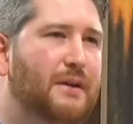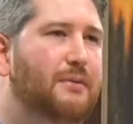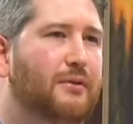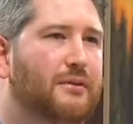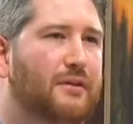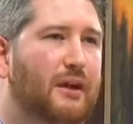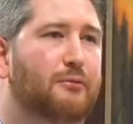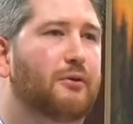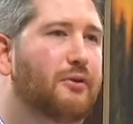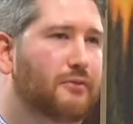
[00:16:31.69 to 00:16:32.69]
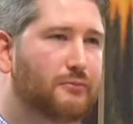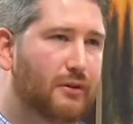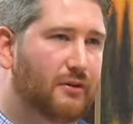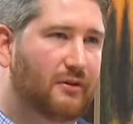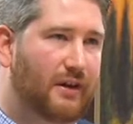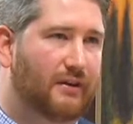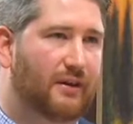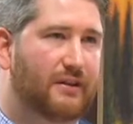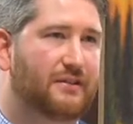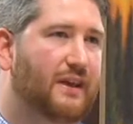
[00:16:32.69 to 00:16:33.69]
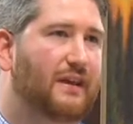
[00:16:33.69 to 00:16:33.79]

people in like rural areas.